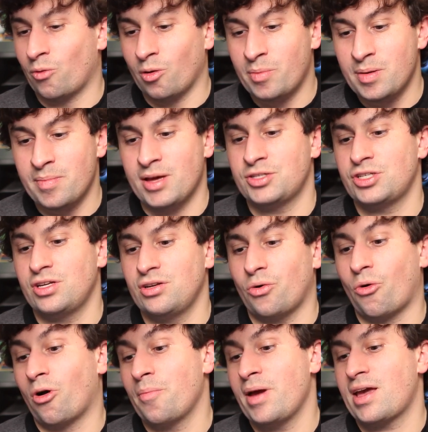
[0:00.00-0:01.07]
will be mentioned
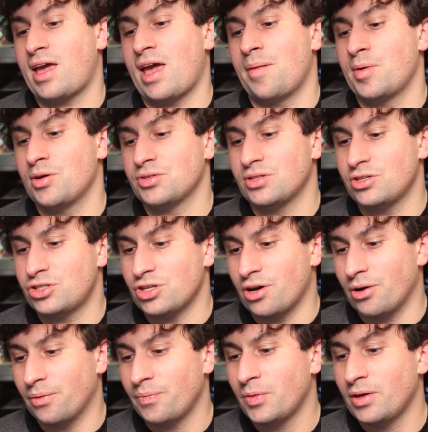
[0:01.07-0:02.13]
or make cameos in the
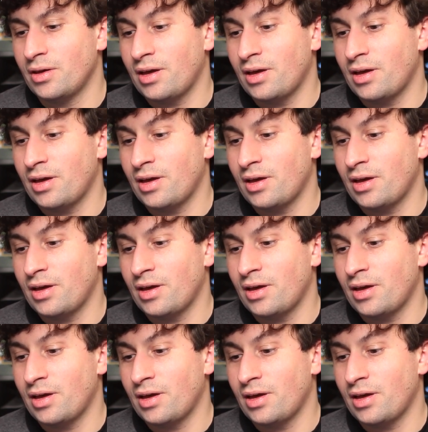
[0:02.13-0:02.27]
show?